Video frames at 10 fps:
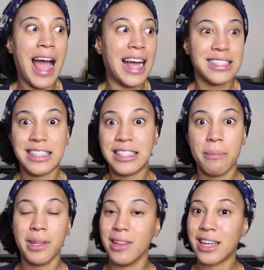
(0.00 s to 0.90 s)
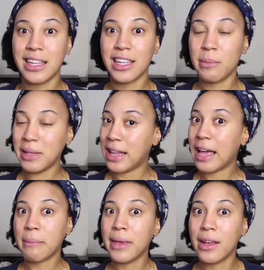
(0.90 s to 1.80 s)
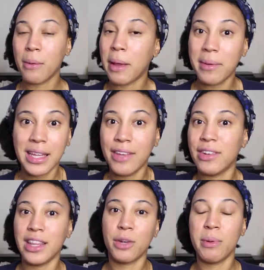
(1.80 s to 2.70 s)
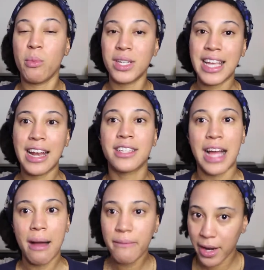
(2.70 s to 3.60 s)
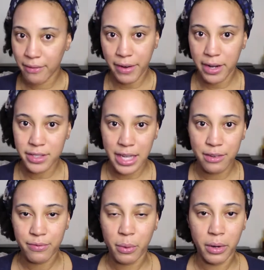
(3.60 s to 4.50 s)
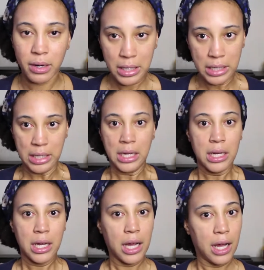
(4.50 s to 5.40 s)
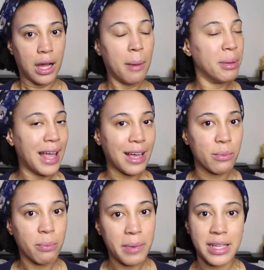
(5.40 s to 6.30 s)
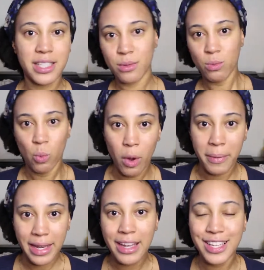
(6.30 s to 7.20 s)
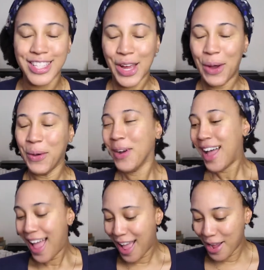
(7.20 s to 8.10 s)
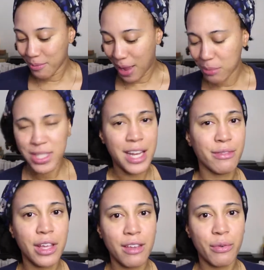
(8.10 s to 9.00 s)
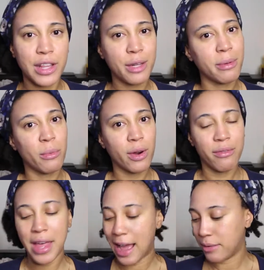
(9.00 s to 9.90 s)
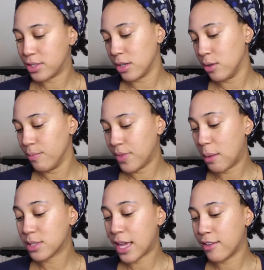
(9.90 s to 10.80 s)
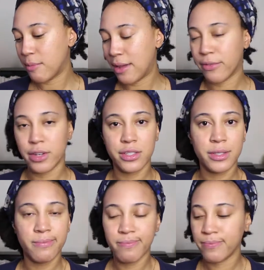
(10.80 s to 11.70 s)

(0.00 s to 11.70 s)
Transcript: I see somebody looking a little bit like me or maybe even a little bit more tan, because I'm very fair skinned for uh, a black mixed woman. So um, I was kind of looking for a little bit more of that. So that was kind of my first